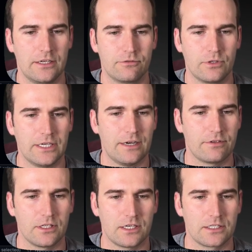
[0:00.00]
If we
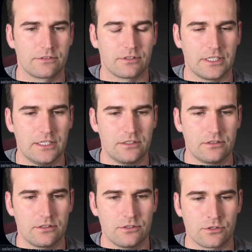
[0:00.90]
have a lot of different
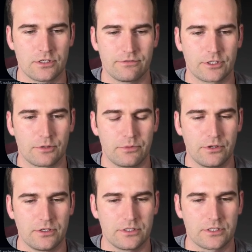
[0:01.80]
handlers or different
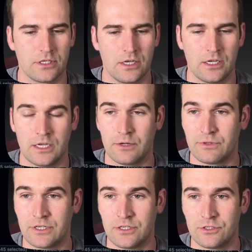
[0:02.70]
components and
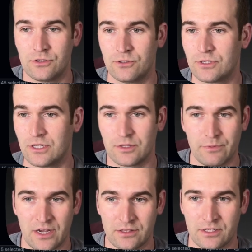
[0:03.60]
we need to get the
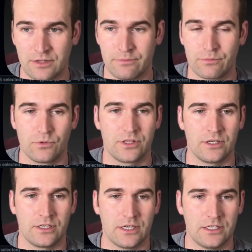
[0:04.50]
path name
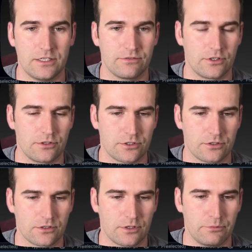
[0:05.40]
within any of
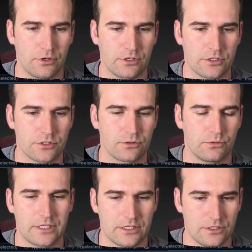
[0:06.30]
those components,
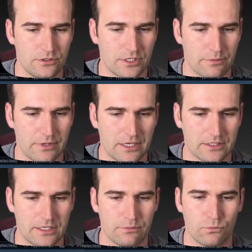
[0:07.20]
we can use get
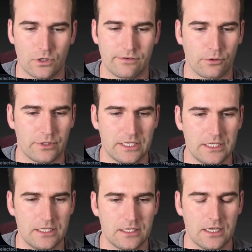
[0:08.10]
path name wherever we
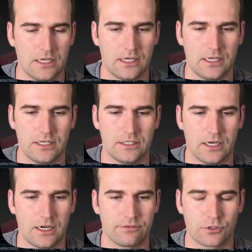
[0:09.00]
need it and
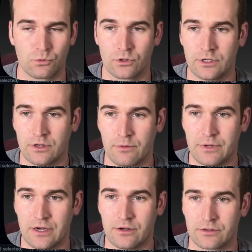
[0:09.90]
not have to worry
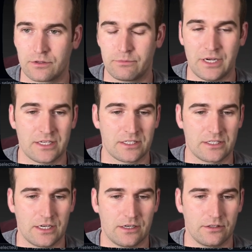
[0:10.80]
about
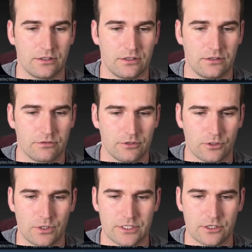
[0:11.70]
passing down the
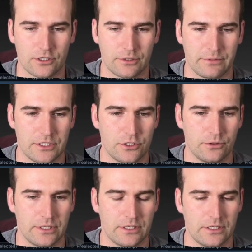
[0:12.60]
request argument
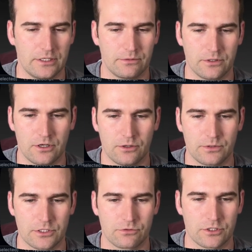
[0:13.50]
to it. It will
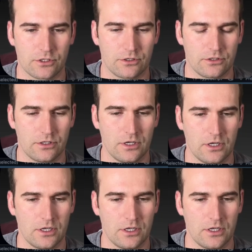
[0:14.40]
always return